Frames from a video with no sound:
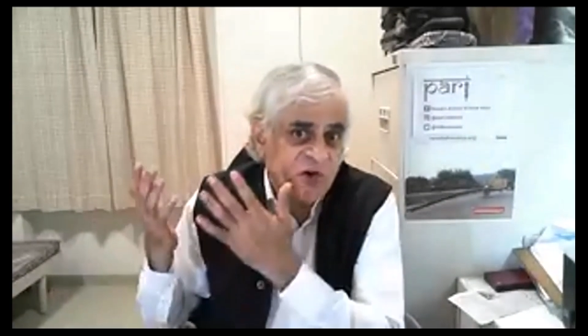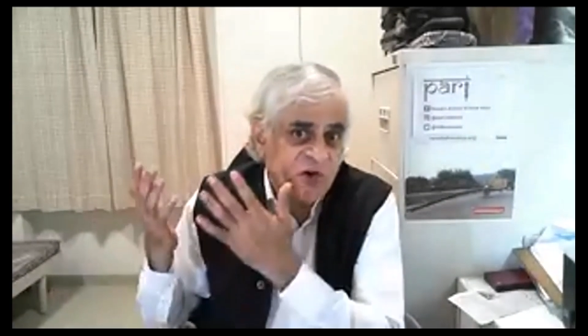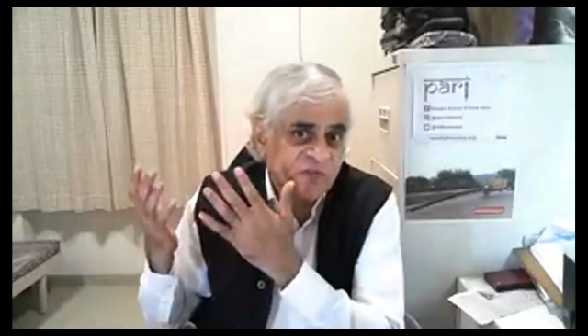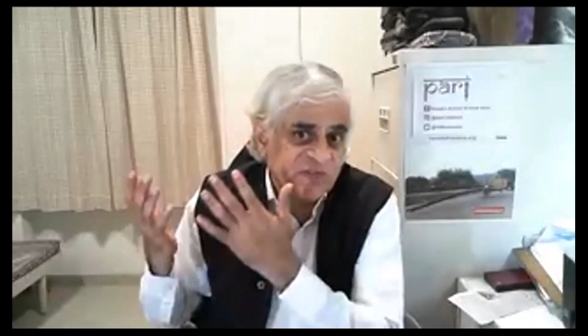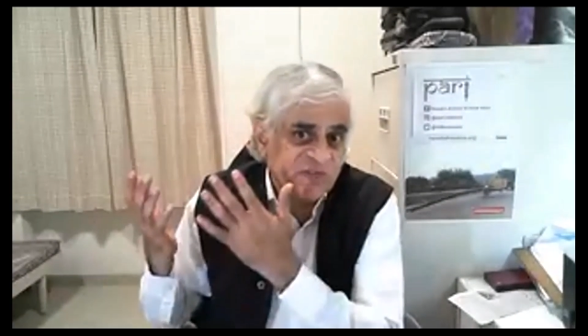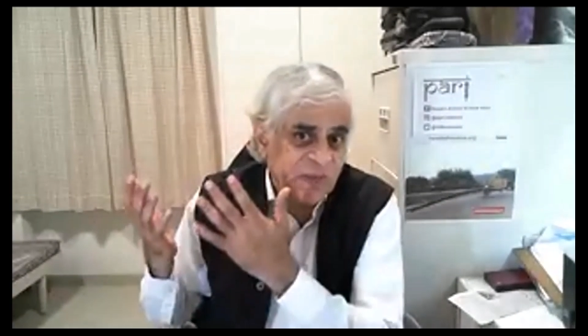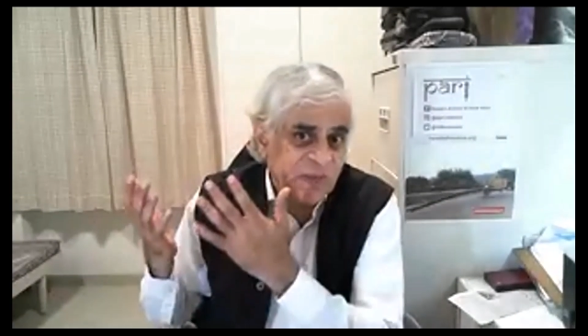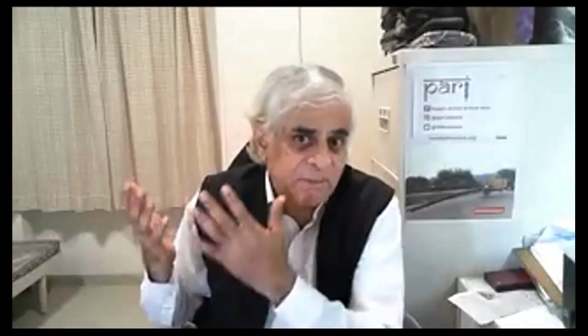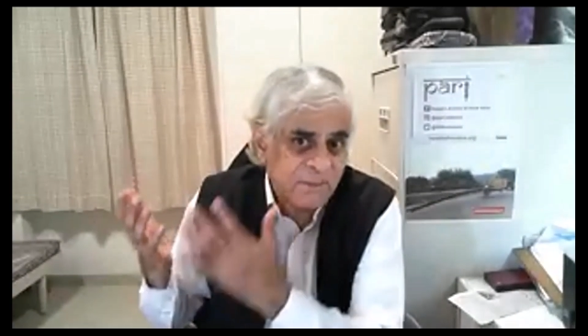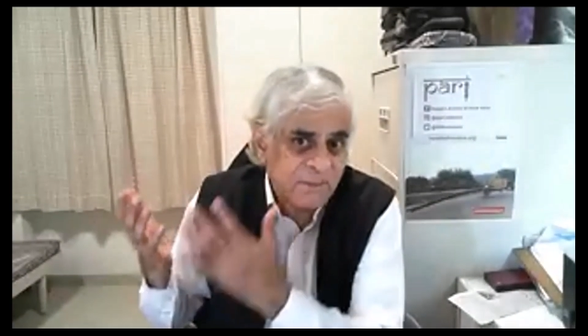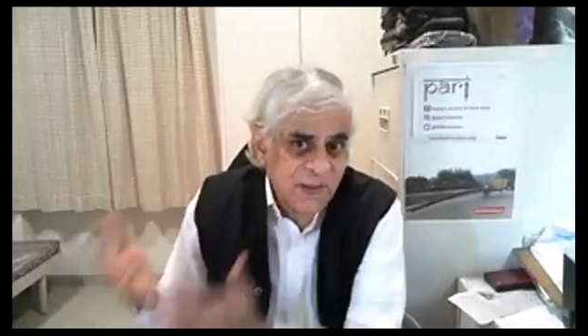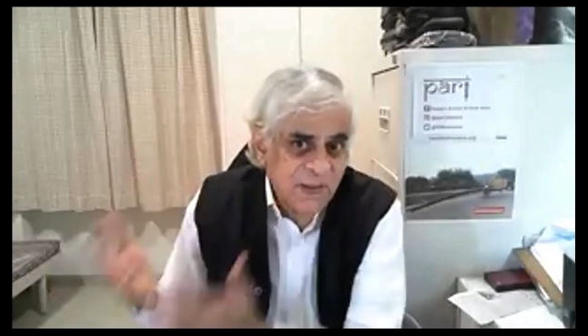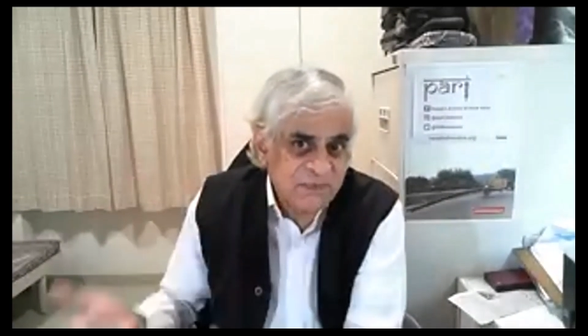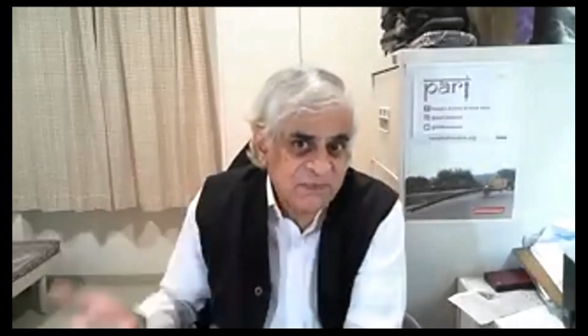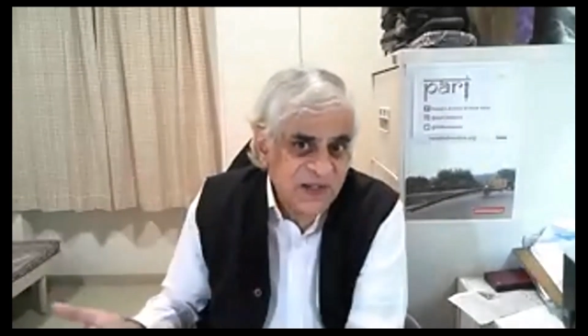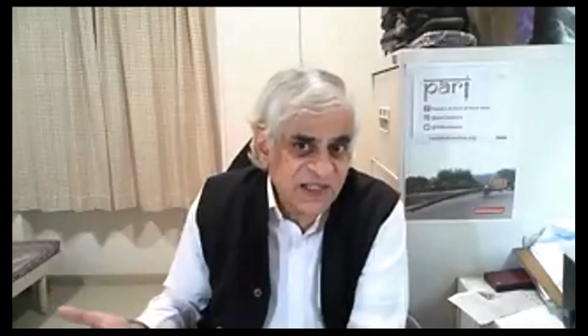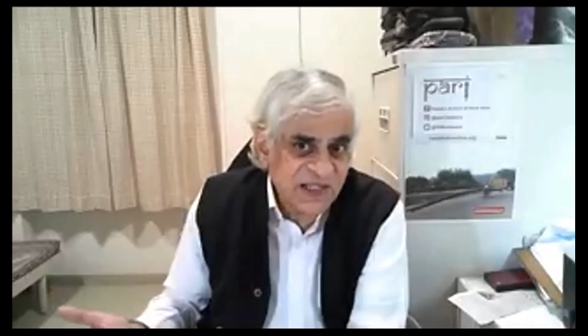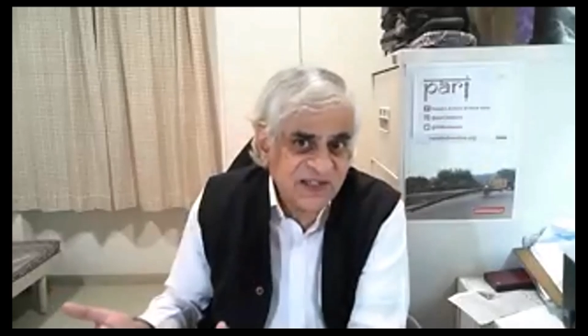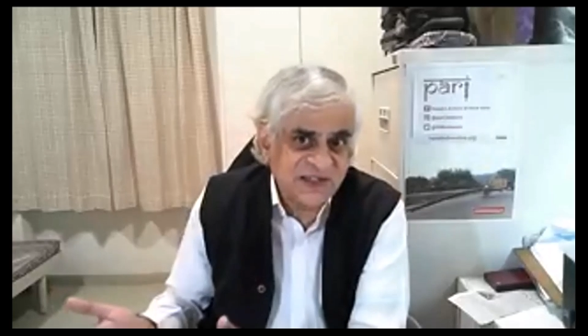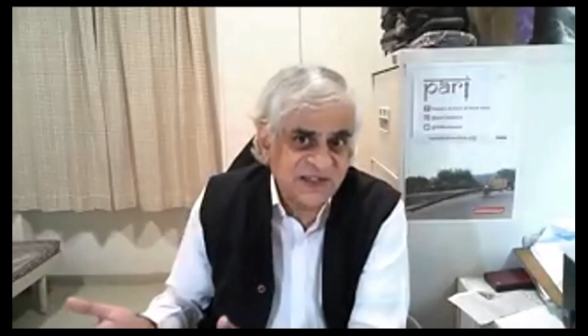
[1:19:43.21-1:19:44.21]
of the
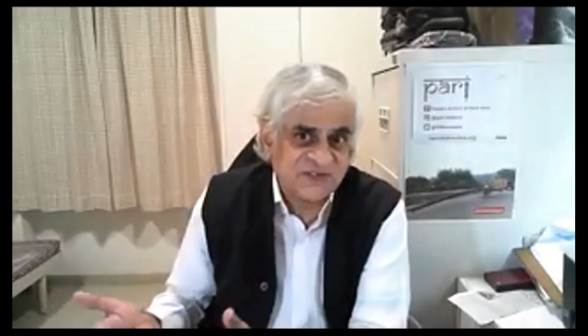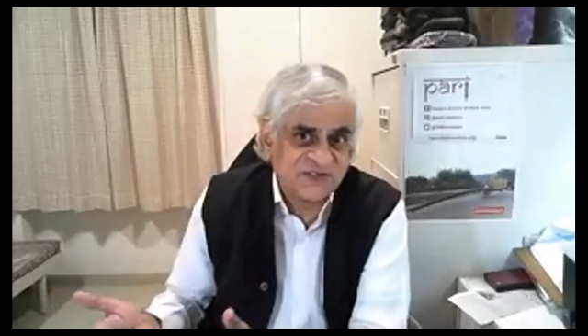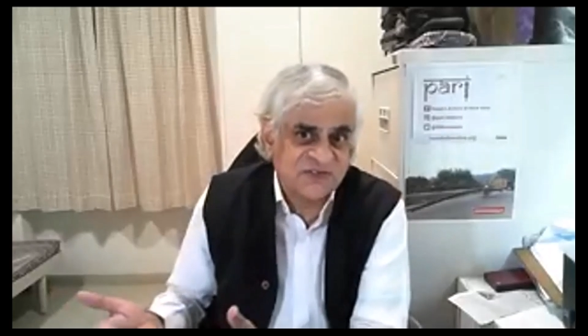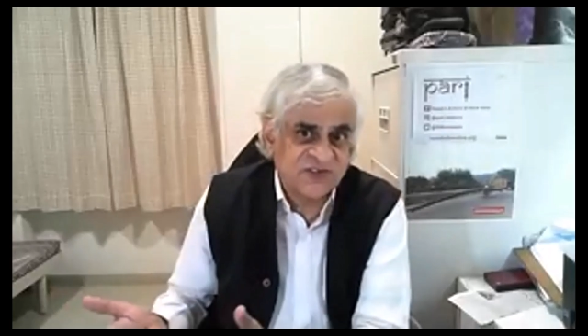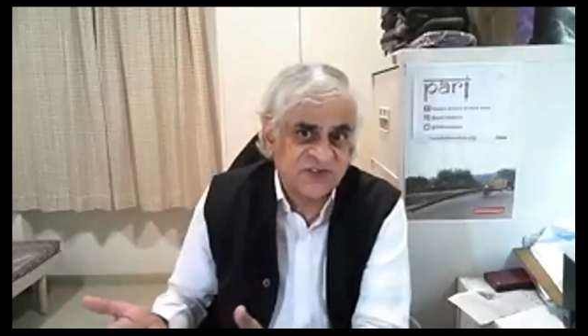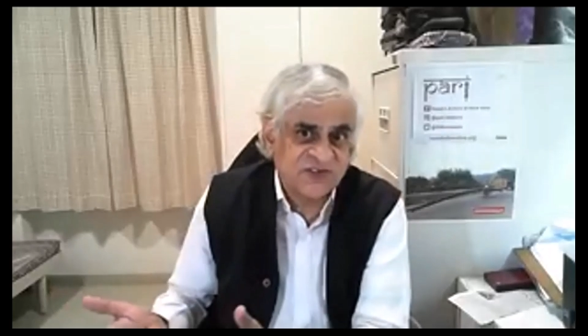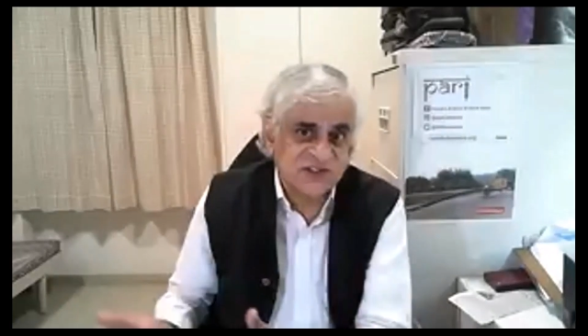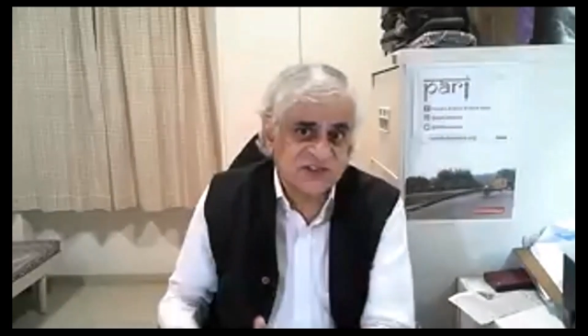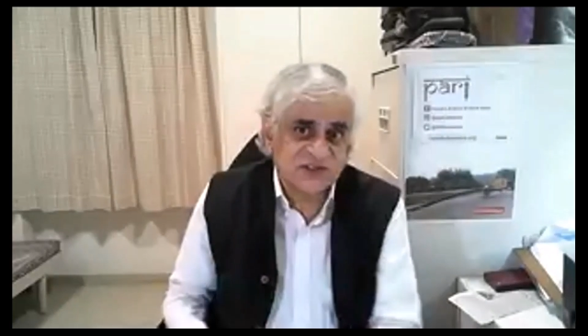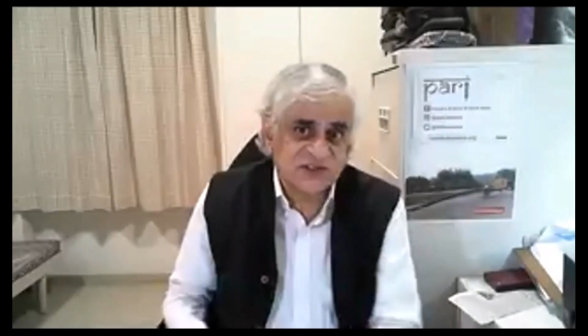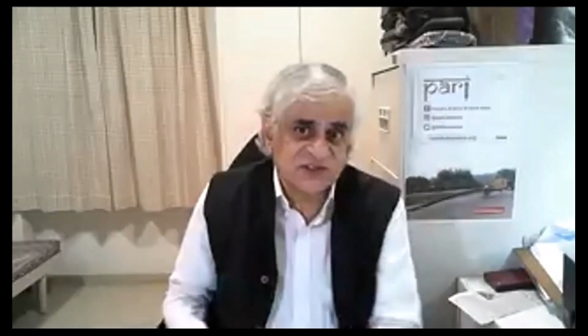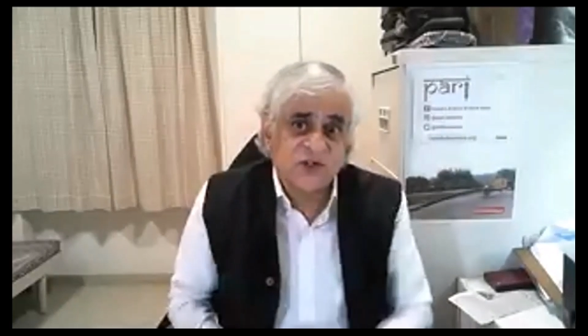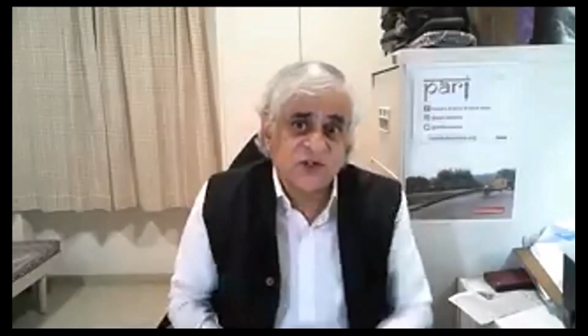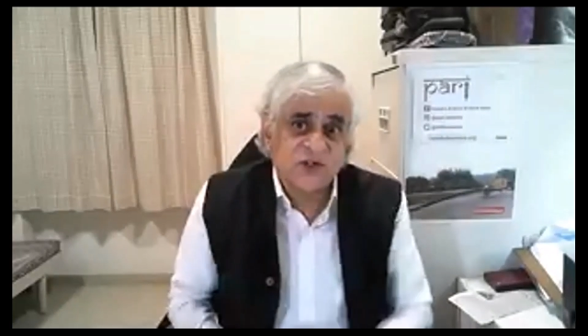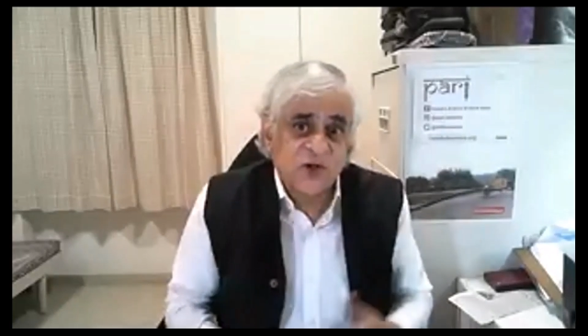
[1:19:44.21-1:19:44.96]
public interest,